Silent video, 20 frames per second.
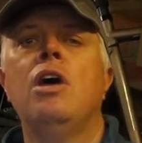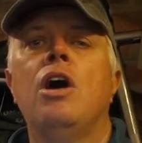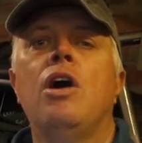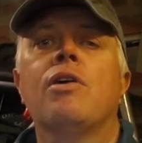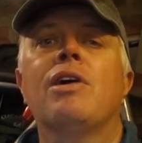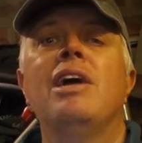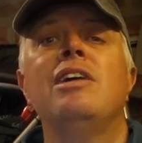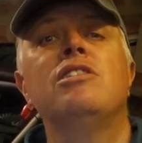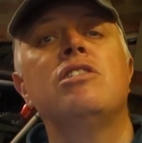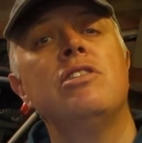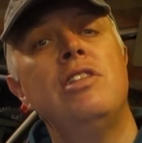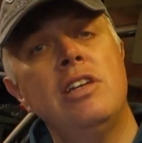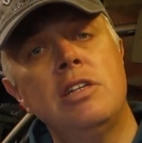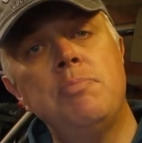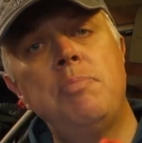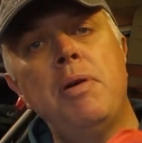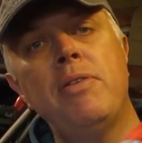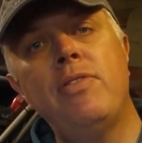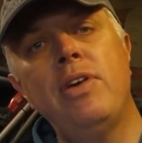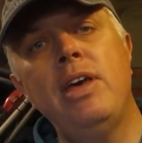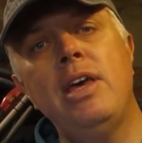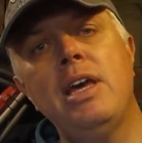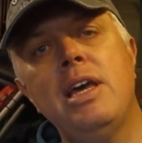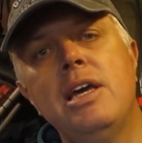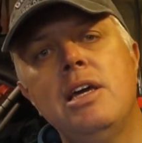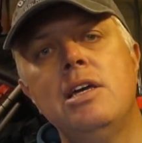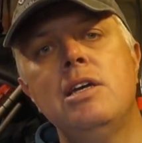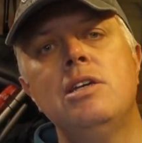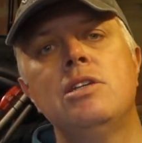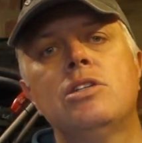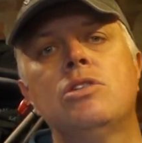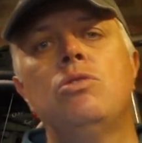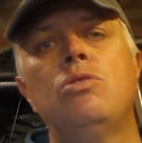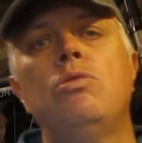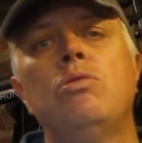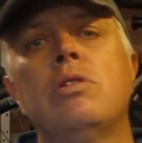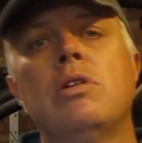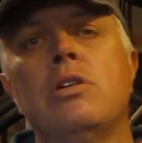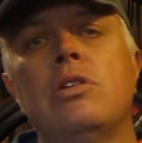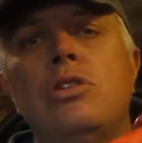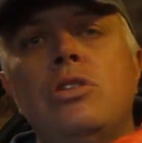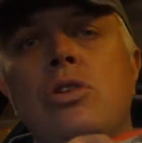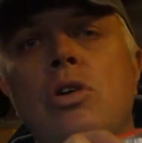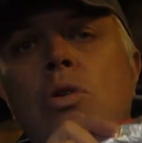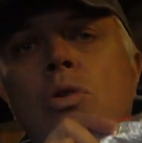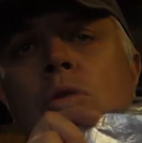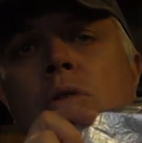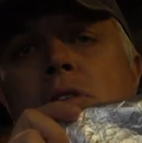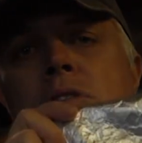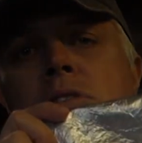okay so this bivy is called a SOL